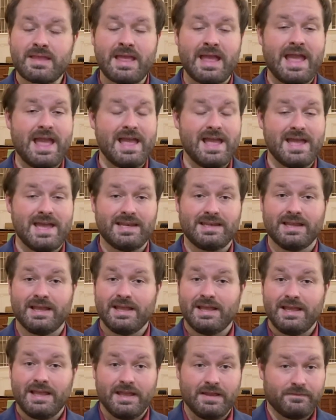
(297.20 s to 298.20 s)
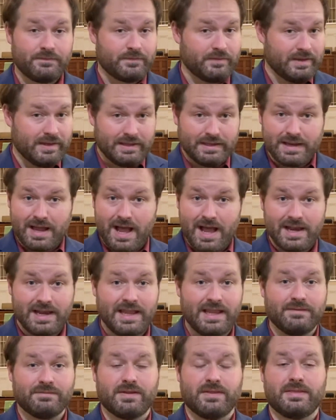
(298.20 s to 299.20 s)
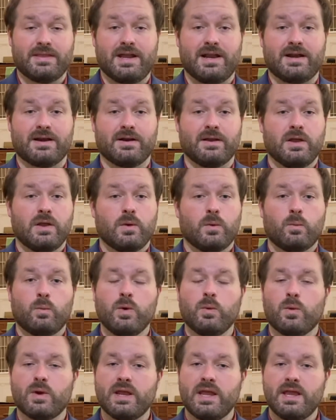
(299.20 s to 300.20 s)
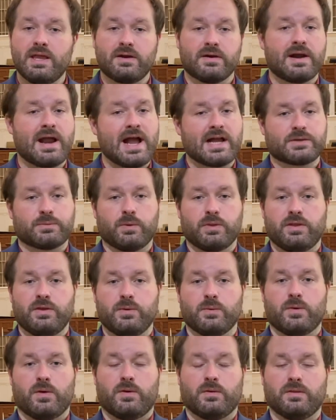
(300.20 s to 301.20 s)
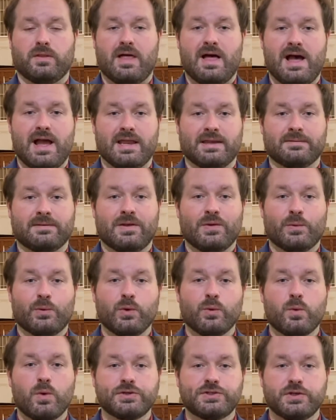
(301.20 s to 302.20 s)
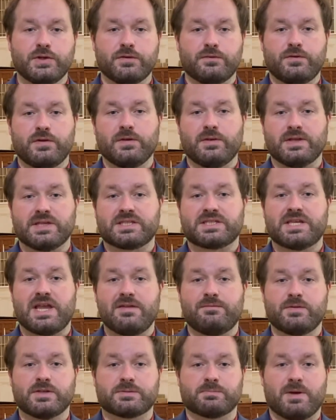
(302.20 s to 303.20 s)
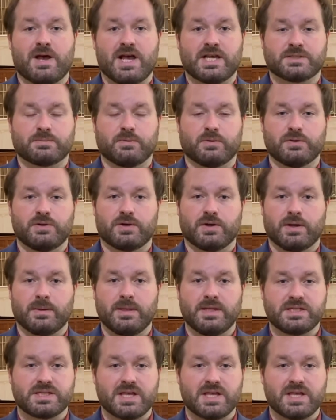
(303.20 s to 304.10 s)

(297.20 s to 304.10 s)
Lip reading: And if not even there, we want to interact with you online. We want you to feel as safe as possible during these